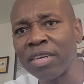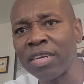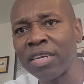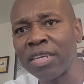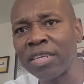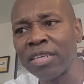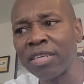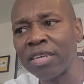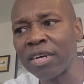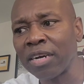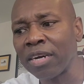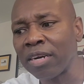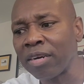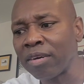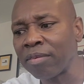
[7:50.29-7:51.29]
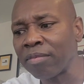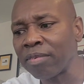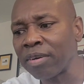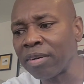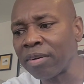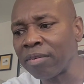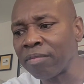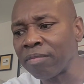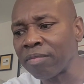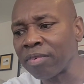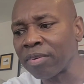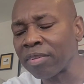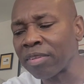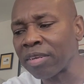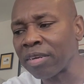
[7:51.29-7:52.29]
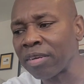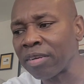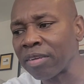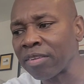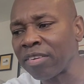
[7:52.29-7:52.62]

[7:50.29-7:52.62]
in um, um uh,